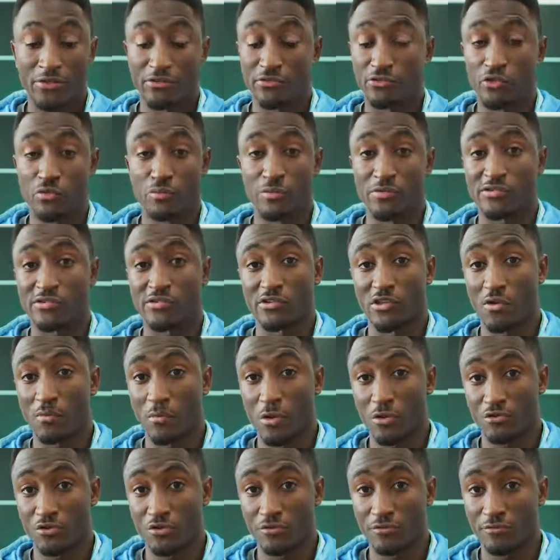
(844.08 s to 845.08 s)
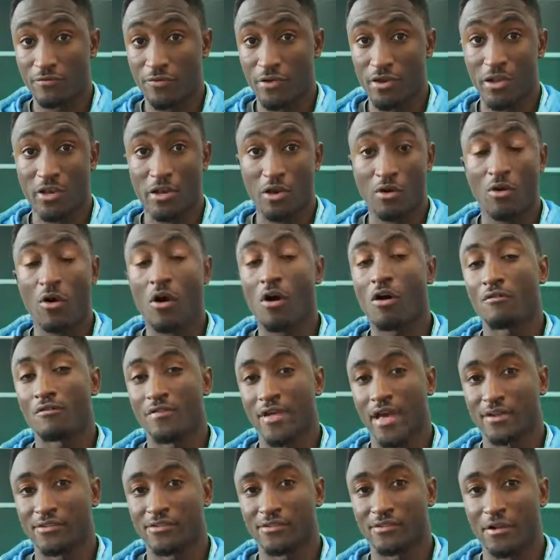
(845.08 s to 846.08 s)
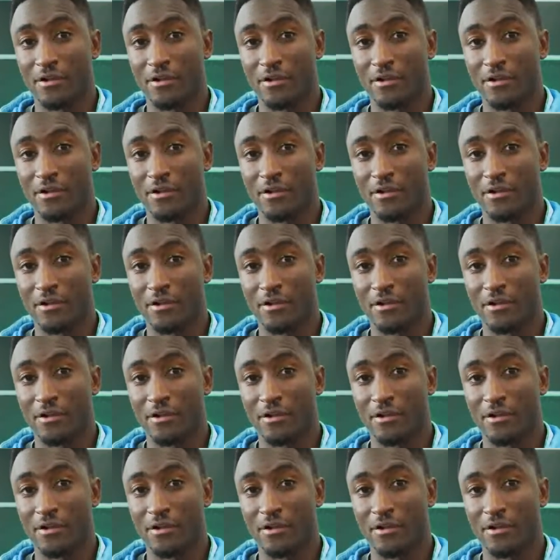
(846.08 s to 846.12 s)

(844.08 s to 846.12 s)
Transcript: the super slow motion video, all of that